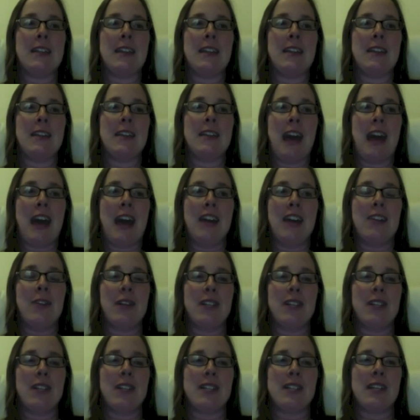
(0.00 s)
that you
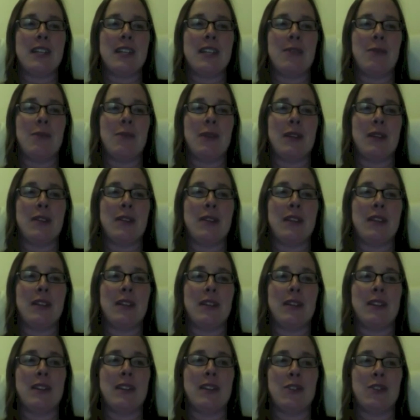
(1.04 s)
can see within
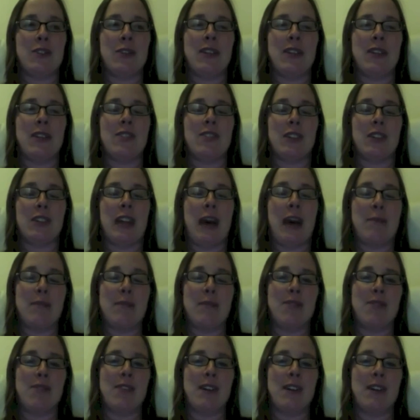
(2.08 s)
the in the terrestrial
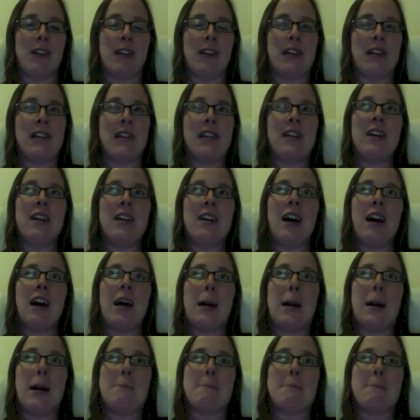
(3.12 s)
atmosphere.
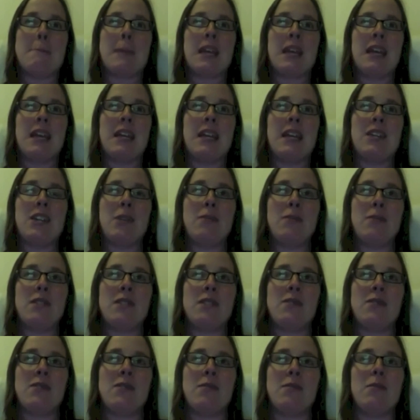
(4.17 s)
Um, in terms
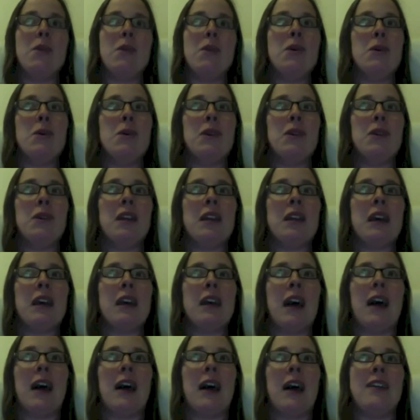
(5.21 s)
of the moon,
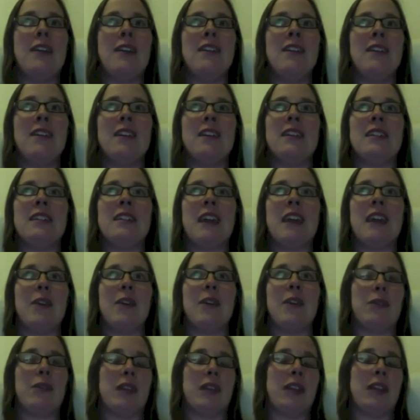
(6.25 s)
uh, I think I
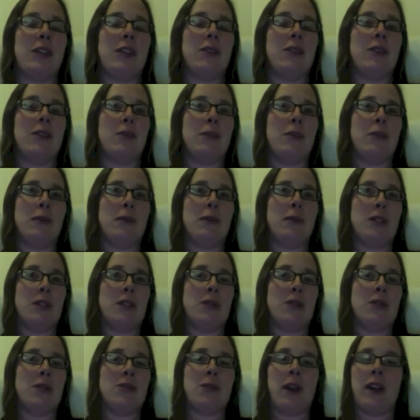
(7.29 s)
don't think you you'd be able to
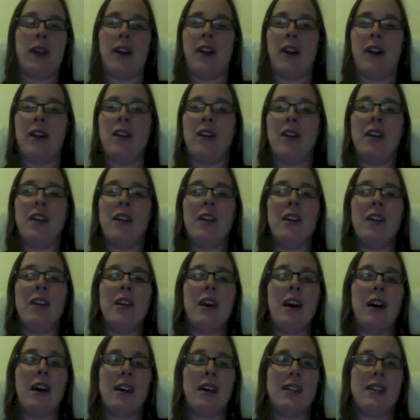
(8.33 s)
use radar
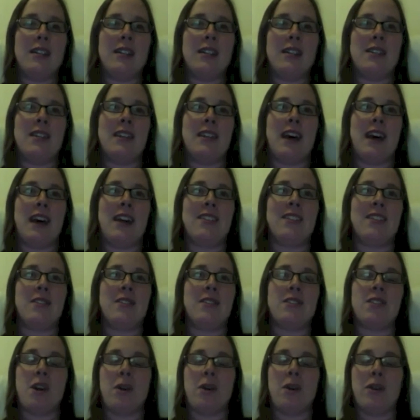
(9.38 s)
uh, to see that. They're
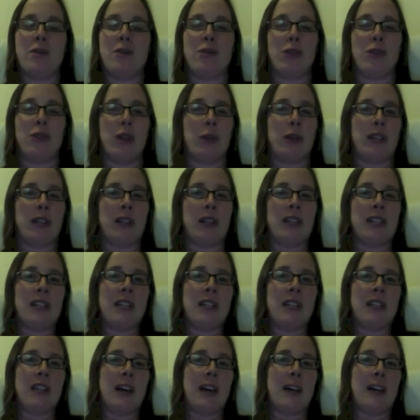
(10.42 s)
so infrequent.
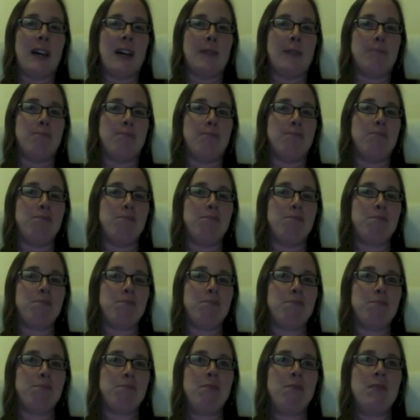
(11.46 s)
Um,
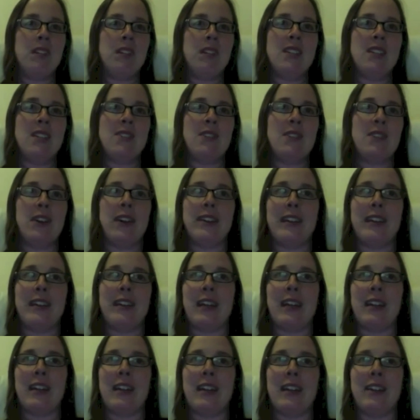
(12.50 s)
it's very
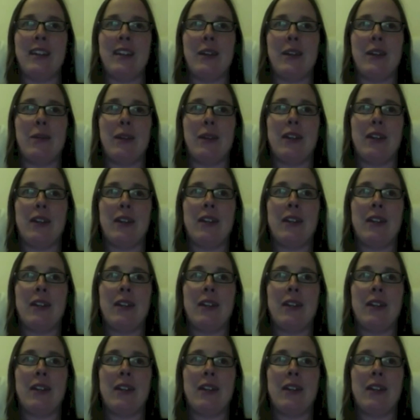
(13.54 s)
unlikely. I think we